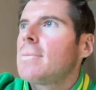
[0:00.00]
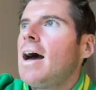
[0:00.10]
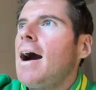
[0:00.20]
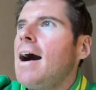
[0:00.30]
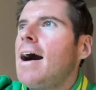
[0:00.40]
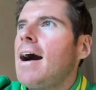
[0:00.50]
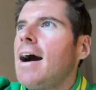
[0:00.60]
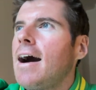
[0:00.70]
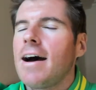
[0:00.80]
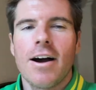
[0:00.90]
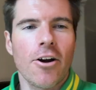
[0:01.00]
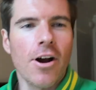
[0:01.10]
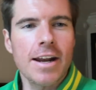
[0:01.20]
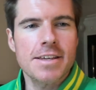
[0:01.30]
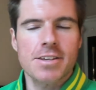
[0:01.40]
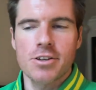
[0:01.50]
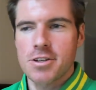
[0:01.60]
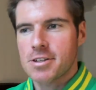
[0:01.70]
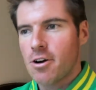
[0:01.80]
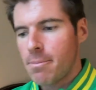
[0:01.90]
Alrighty, so
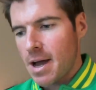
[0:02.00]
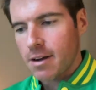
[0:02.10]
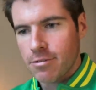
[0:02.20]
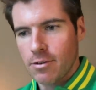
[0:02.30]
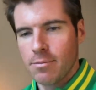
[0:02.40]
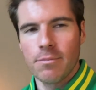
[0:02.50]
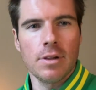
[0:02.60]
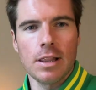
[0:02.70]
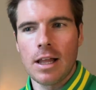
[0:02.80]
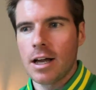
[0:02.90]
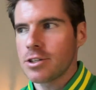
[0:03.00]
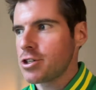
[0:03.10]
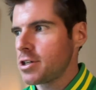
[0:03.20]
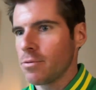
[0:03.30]
just got back from lunch.